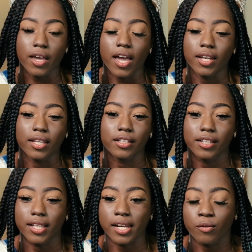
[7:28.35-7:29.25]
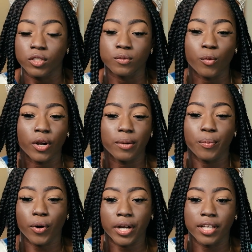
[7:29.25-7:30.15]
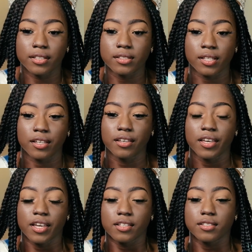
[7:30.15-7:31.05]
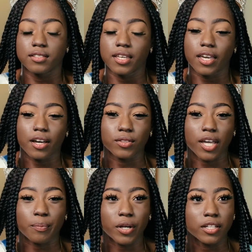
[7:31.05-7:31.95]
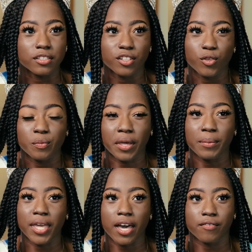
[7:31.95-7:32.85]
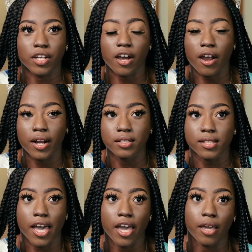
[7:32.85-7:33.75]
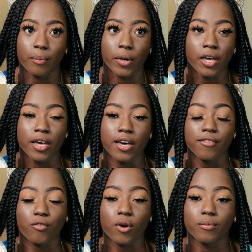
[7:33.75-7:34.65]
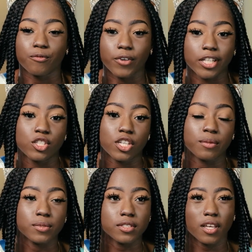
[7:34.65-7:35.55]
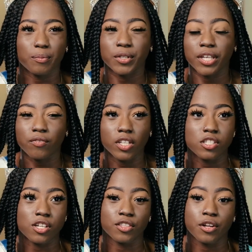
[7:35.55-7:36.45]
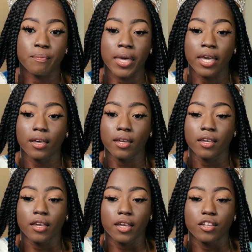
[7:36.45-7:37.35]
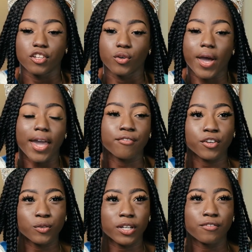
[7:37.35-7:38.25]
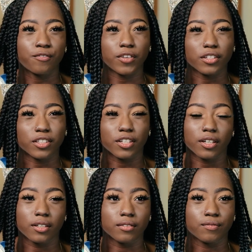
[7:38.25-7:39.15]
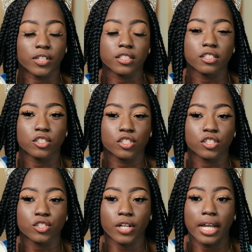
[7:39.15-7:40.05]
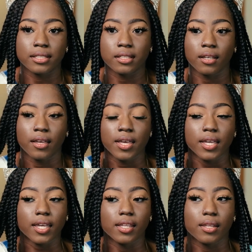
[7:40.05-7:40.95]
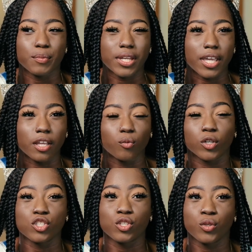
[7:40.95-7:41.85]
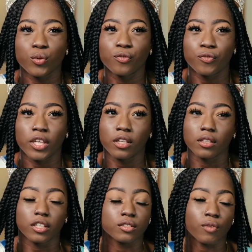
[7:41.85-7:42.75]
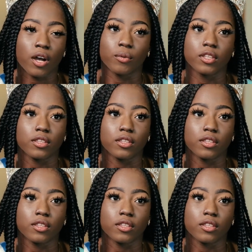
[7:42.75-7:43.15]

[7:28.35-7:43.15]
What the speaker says: And I learned that it was more important to seek out that person who may be having a hard time, form friendships, uplift each other, make, everyone feel good versus just trying to eliminate what you feel is wrong with